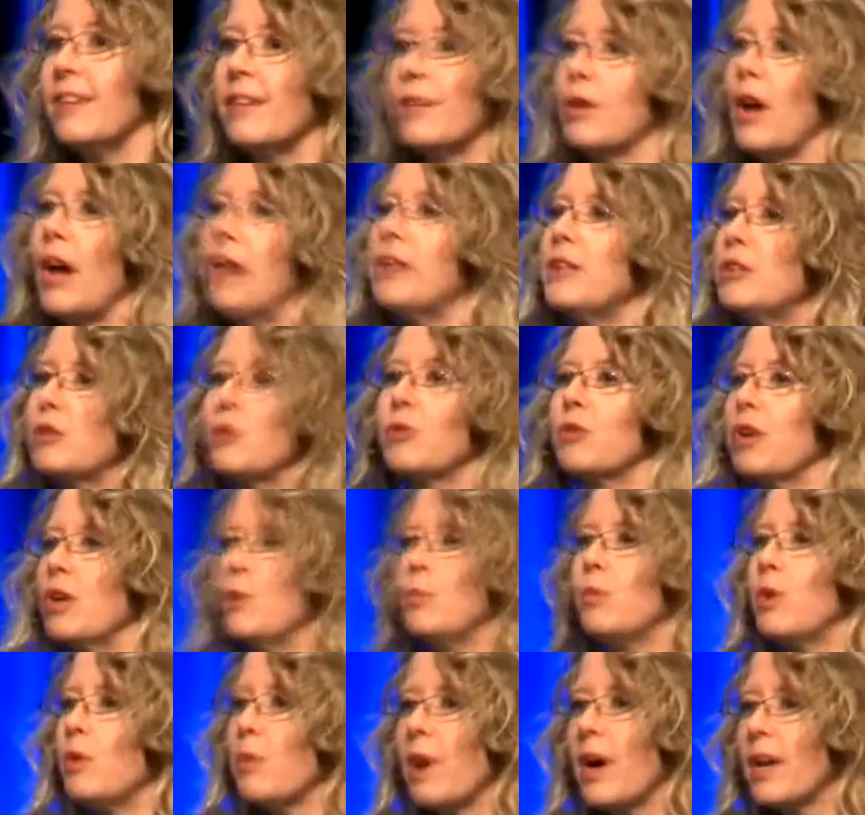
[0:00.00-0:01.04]
ice cream
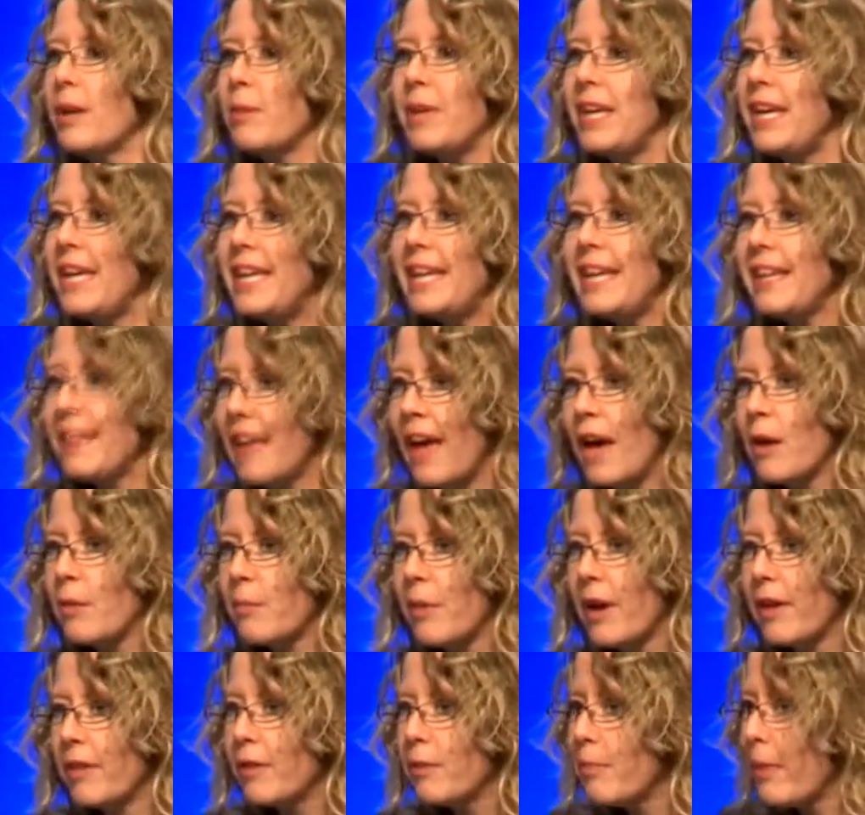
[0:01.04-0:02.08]
we want to be eating that
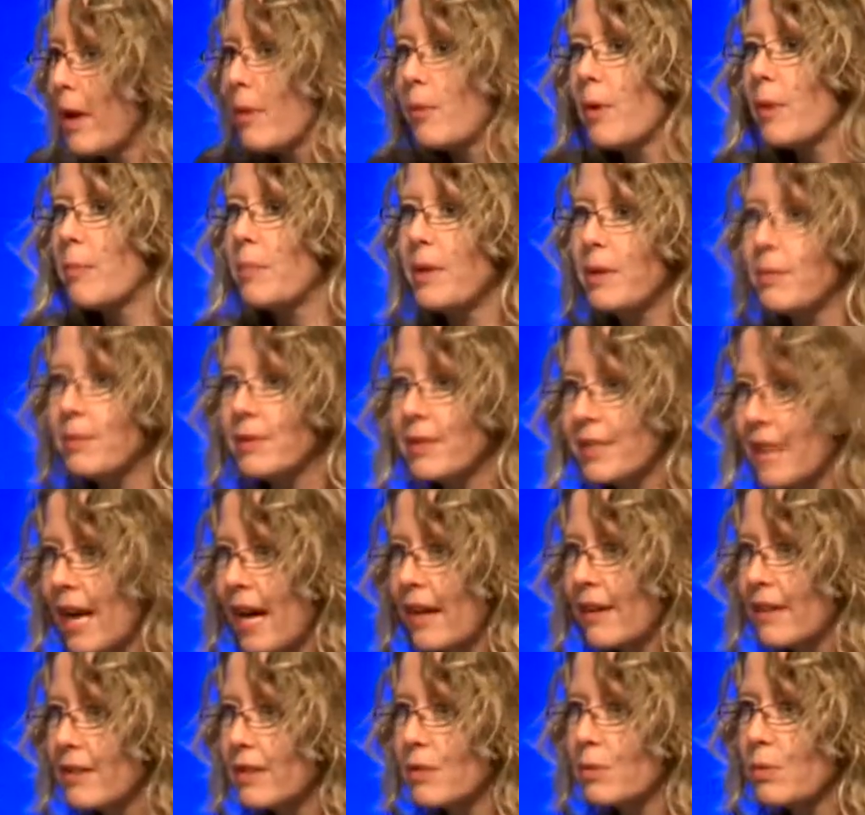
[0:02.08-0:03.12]
month by what people
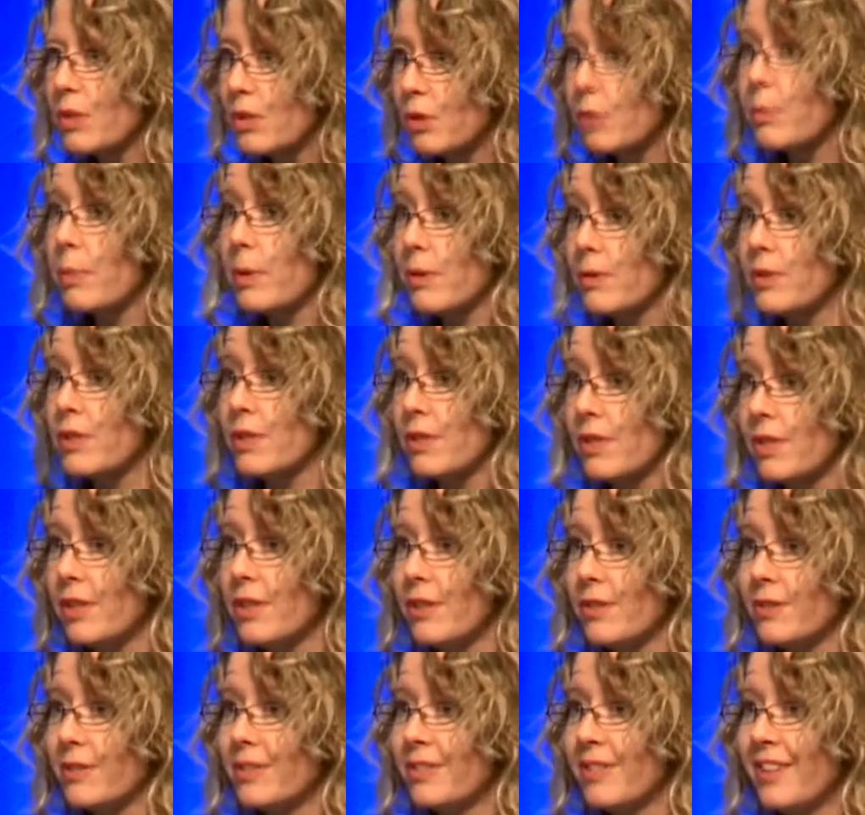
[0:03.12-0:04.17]
tell us we're supposed to
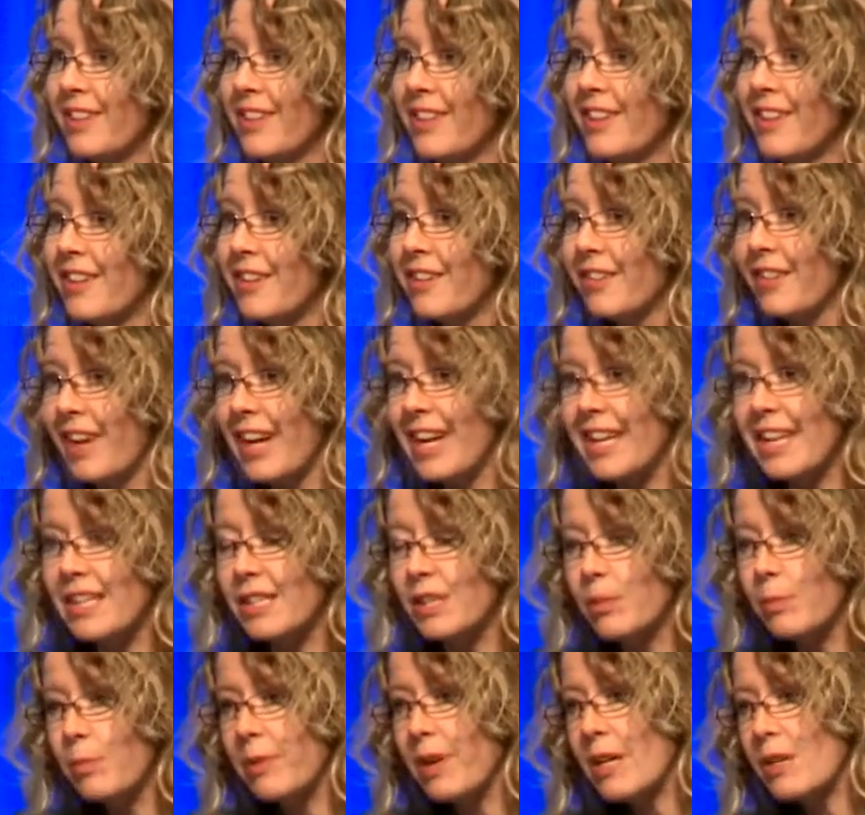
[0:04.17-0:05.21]
do, right? It's
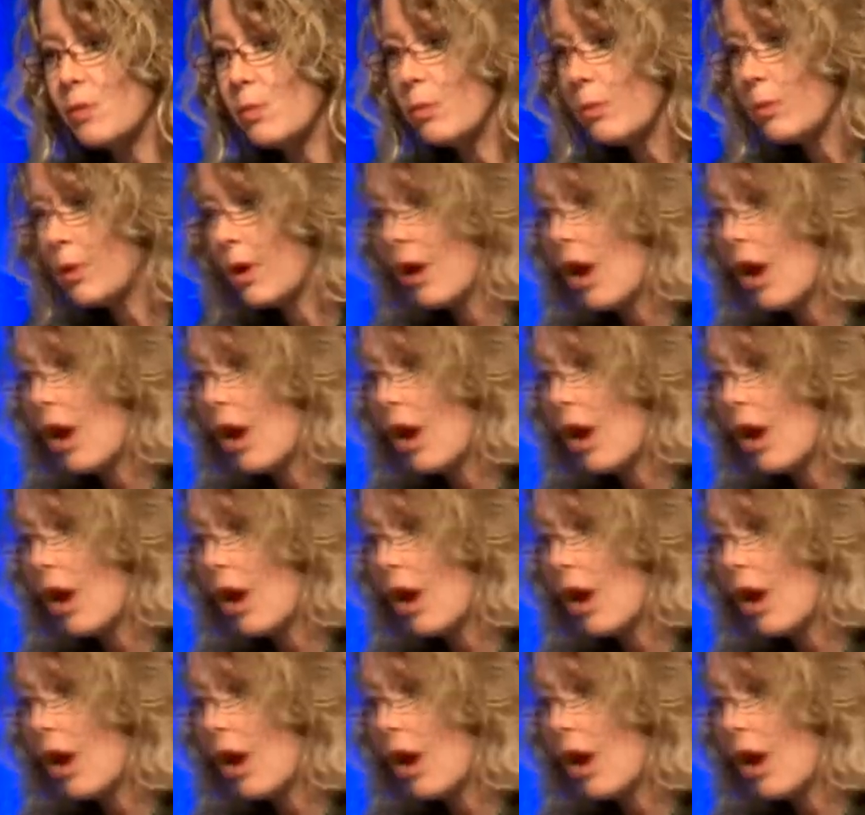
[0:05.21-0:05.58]
a place where we're